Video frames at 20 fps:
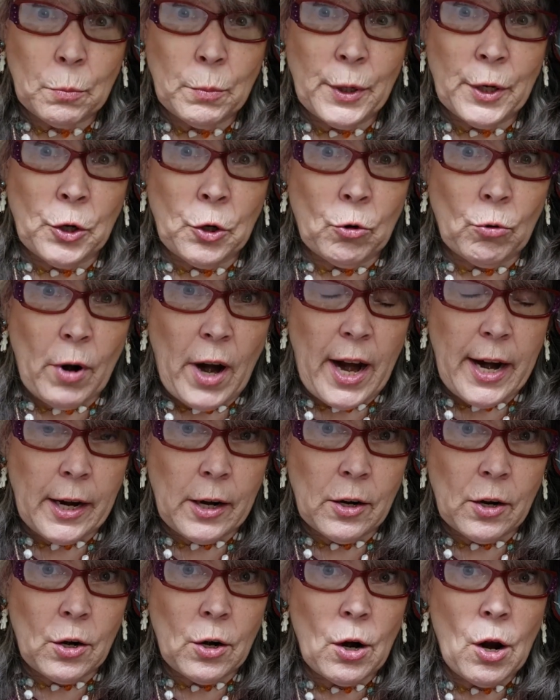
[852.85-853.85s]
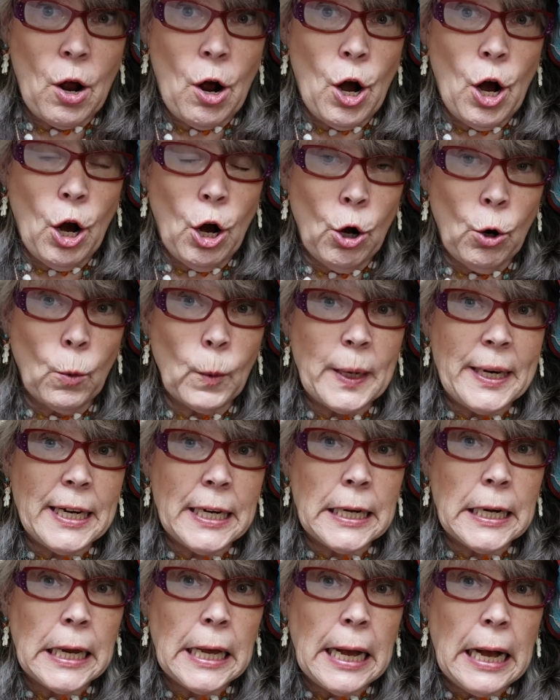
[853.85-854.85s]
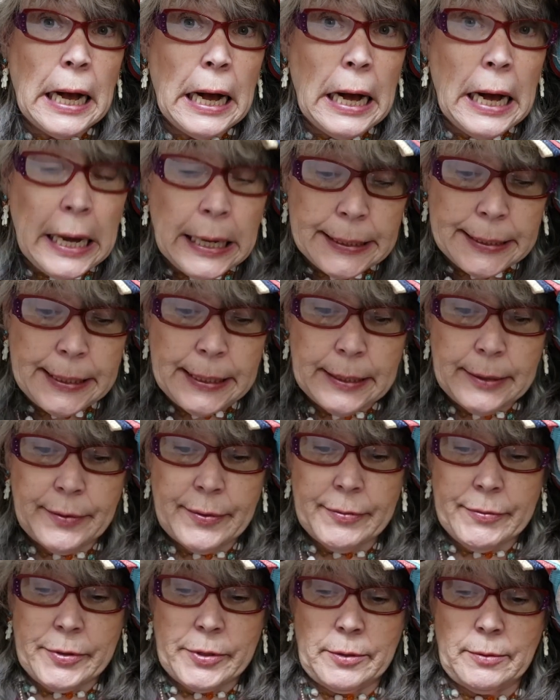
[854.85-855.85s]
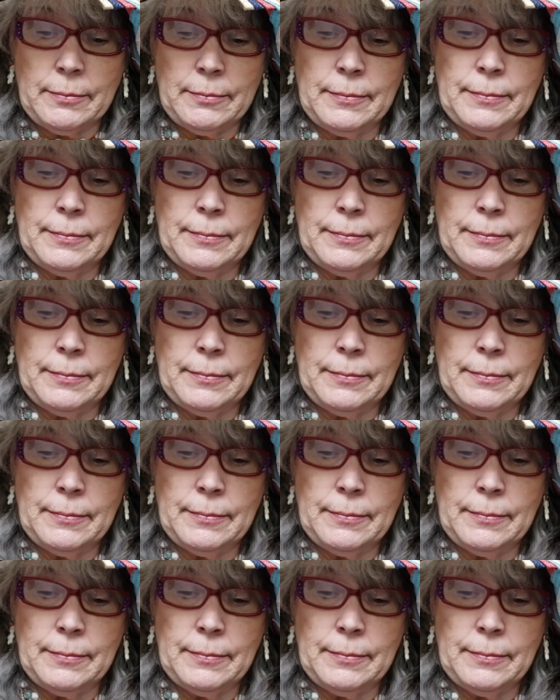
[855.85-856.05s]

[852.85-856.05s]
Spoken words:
McGregor hoeing onions.